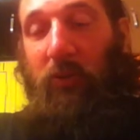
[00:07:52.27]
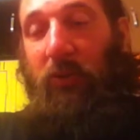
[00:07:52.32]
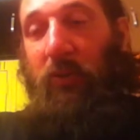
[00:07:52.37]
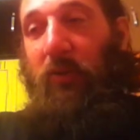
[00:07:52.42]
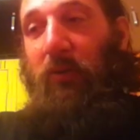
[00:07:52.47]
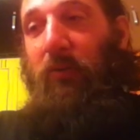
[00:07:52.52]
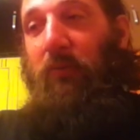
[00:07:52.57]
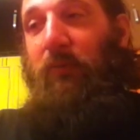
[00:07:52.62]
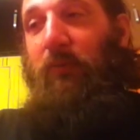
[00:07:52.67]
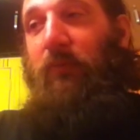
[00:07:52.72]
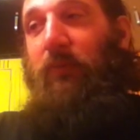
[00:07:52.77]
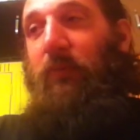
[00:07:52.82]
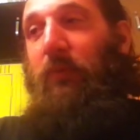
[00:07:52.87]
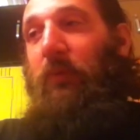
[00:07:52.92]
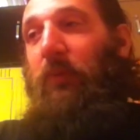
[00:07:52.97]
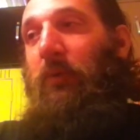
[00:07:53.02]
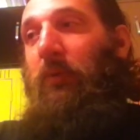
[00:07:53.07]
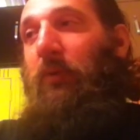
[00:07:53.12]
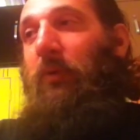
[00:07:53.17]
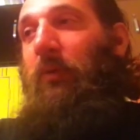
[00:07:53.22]

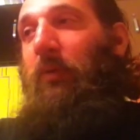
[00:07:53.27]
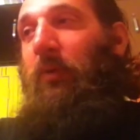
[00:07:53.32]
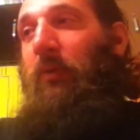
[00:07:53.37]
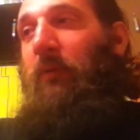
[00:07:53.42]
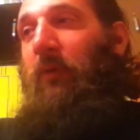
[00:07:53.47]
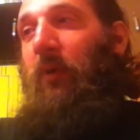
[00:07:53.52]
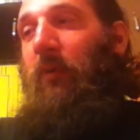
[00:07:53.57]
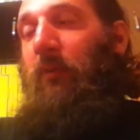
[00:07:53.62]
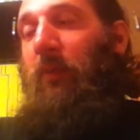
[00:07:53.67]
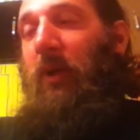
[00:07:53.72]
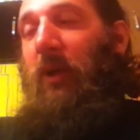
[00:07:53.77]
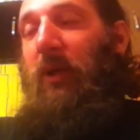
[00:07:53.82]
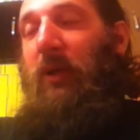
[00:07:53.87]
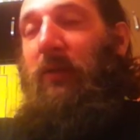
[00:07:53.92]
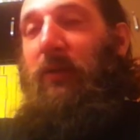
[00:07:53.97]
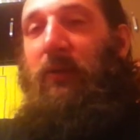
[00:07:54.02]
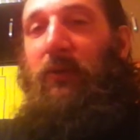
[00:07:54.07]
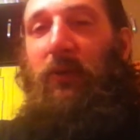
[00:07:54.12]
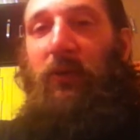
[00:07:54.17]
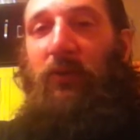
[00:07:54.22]
of our
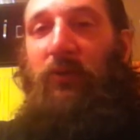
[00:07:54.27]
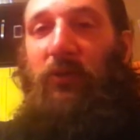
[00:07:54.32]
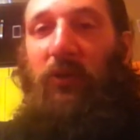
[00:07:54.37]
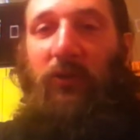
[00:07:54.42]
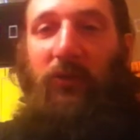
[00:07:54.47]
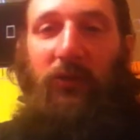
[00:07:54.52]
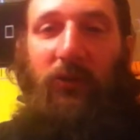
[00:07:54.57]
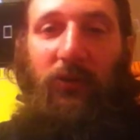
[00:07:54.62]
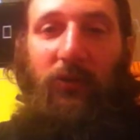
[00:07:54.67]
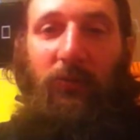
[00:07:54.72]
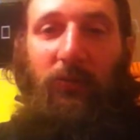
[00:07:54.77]
minds and just